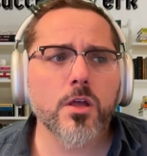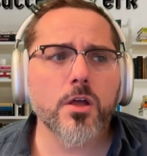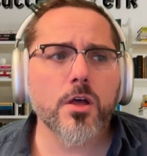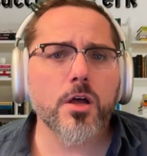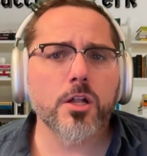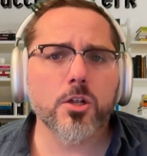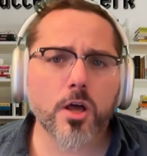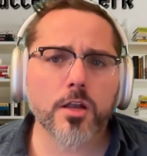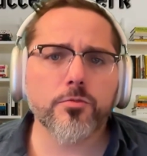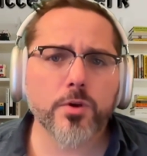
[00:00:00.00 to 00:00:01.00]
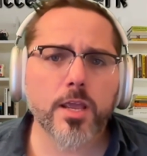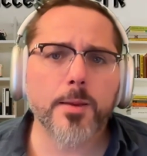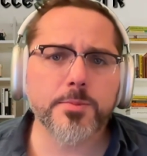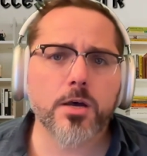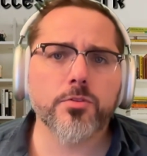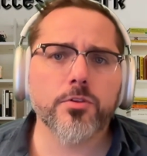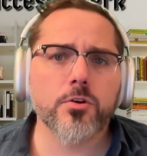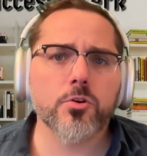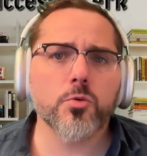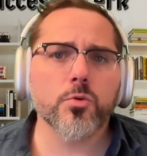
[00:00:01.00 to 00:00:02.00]
uh, a lot of rehabs out
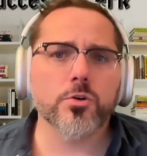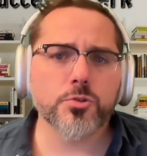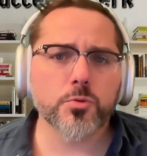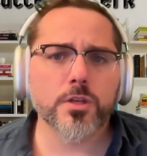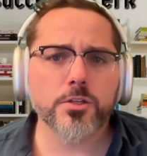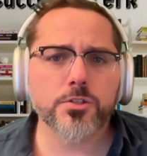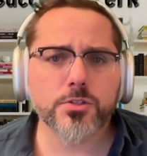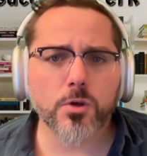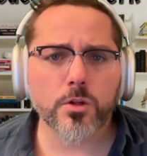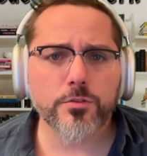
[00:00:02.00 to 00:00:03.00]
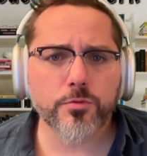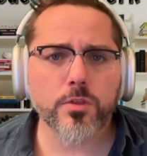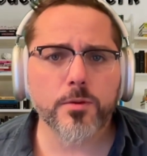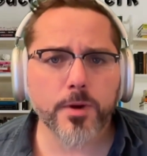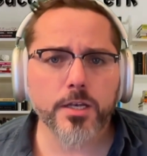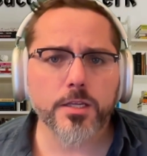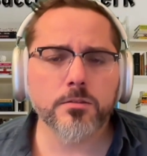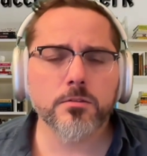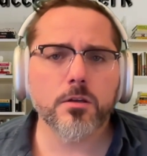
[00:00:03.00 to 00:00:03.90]
there who are doing it solely for the money.